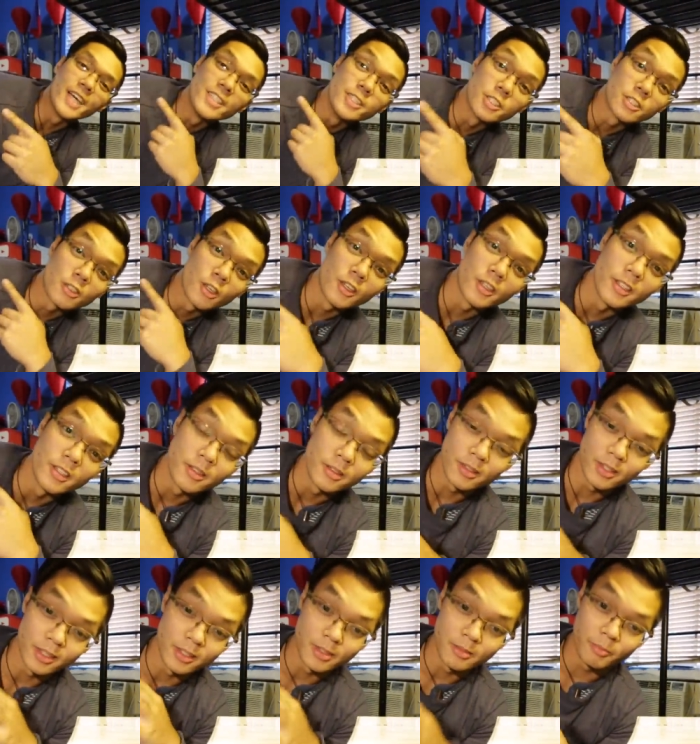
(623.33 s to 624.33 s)
just saw the
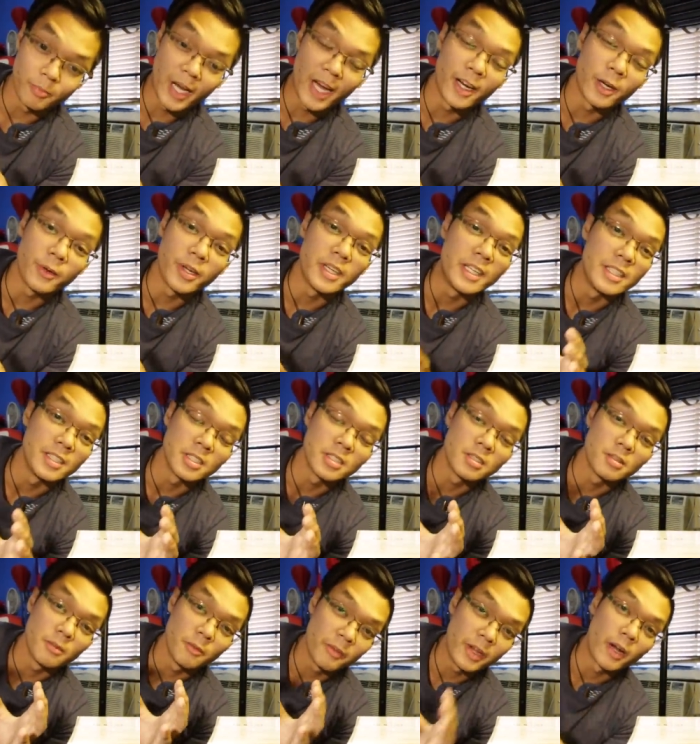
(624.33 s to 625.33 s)
battery and
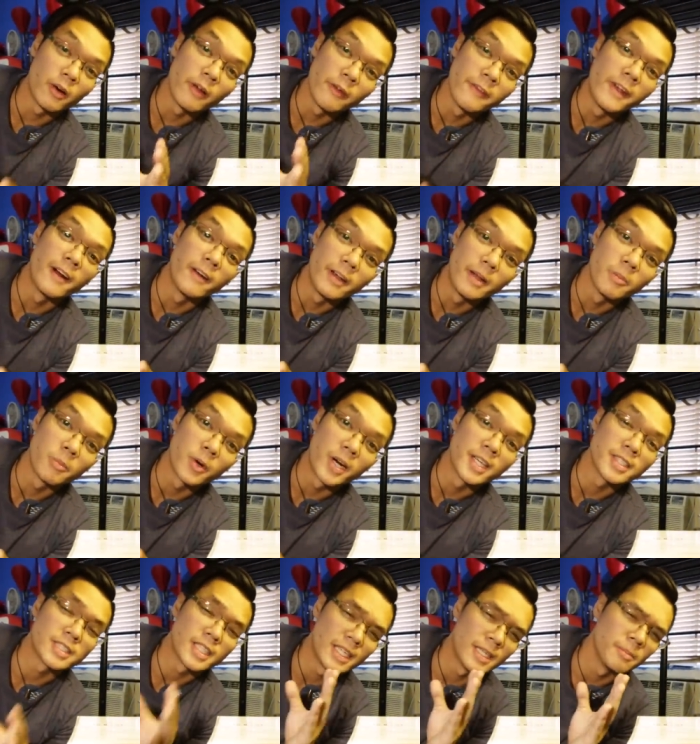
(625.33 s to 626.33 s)
he's very, very
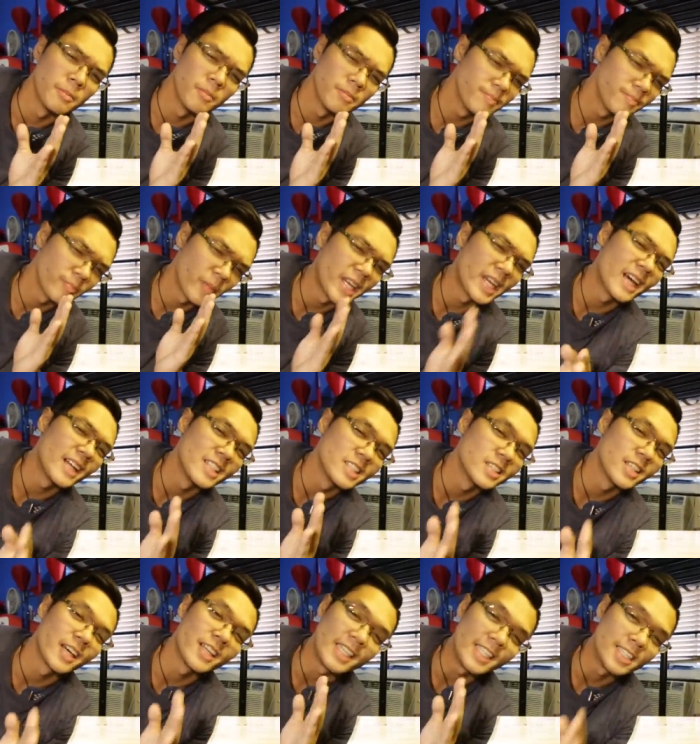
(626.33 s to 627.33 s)
impressed. And my dad is
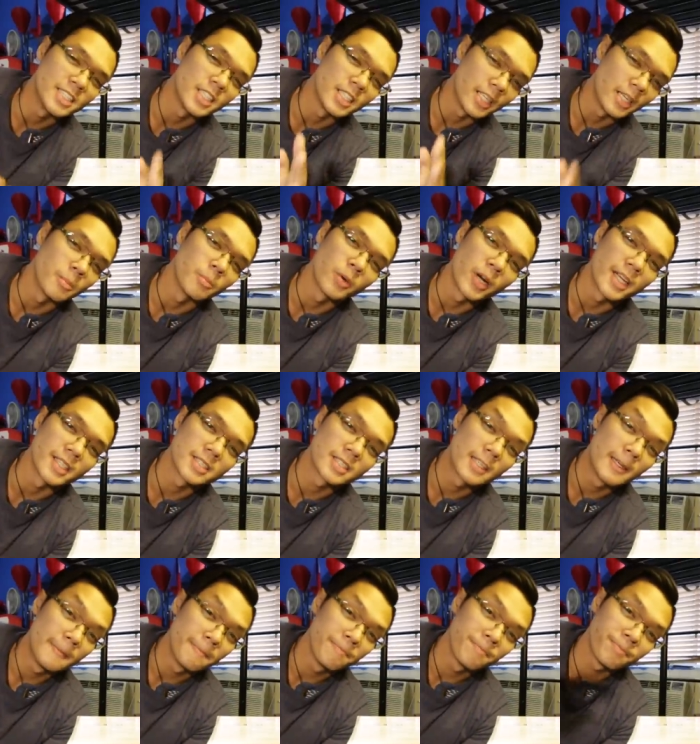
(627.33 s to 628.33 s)
not easily impressed.
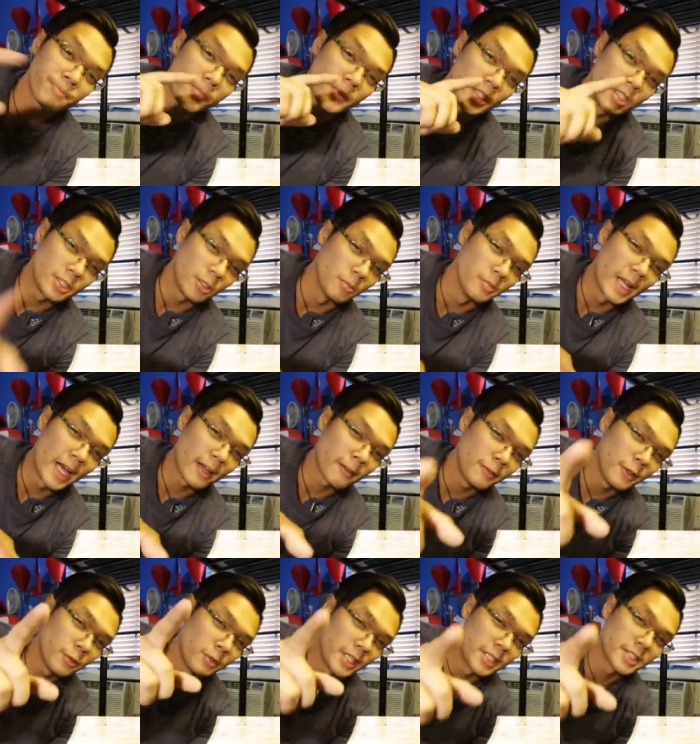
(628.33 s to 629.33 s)
So
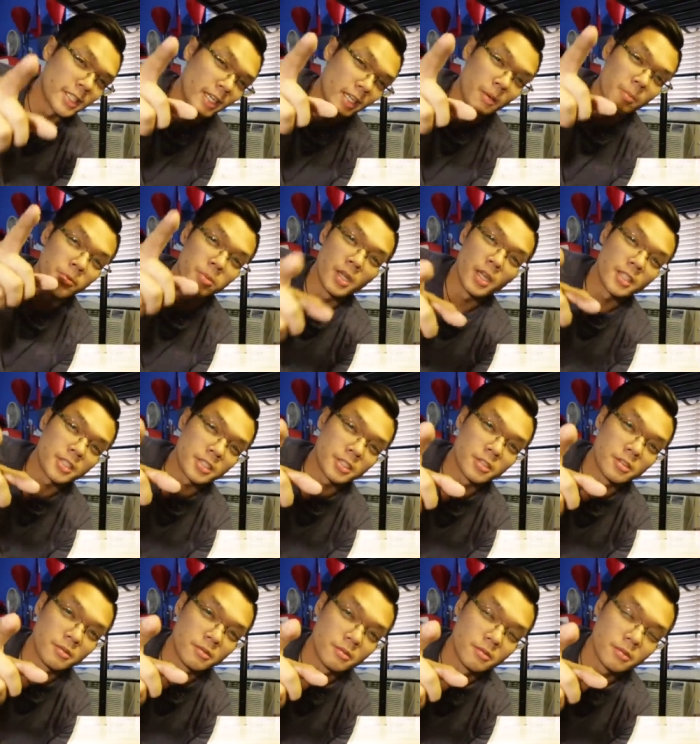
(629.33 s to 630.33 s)
Blackvue, that's like a
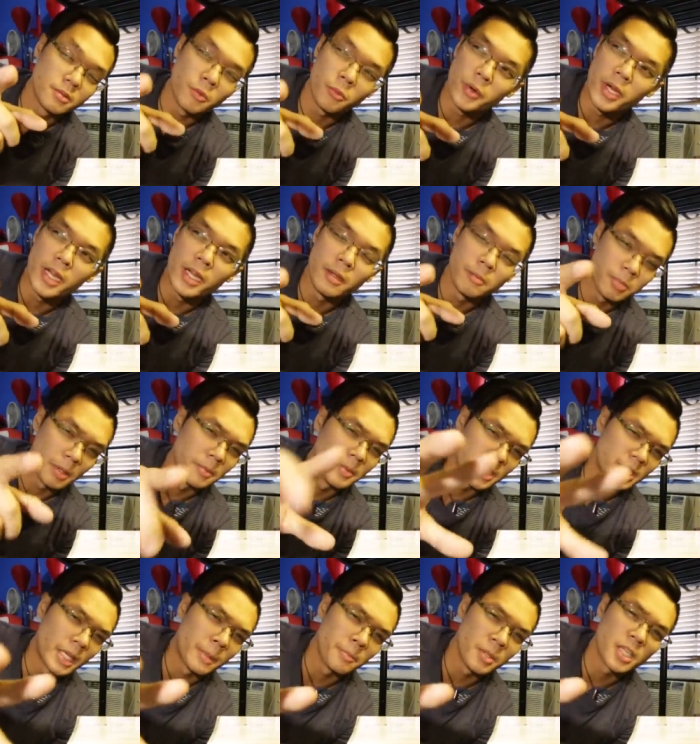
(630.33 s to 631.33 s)
plus 3, but I'm
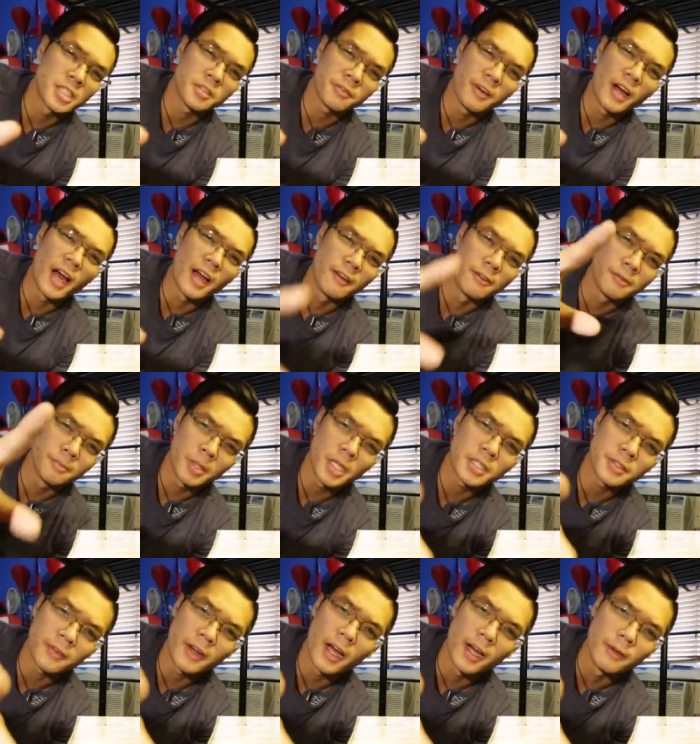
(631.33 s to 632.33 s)
gonna say plus five,
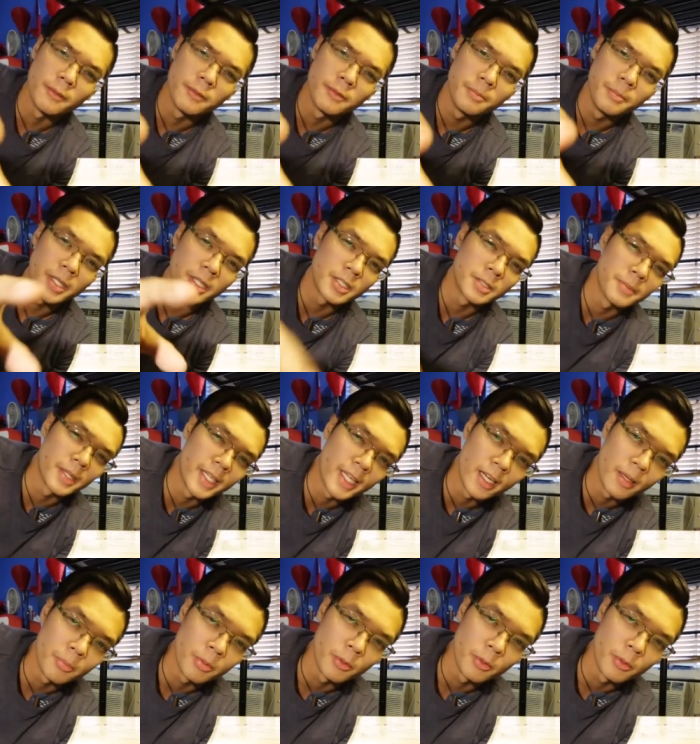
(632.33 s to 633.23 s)
because my dad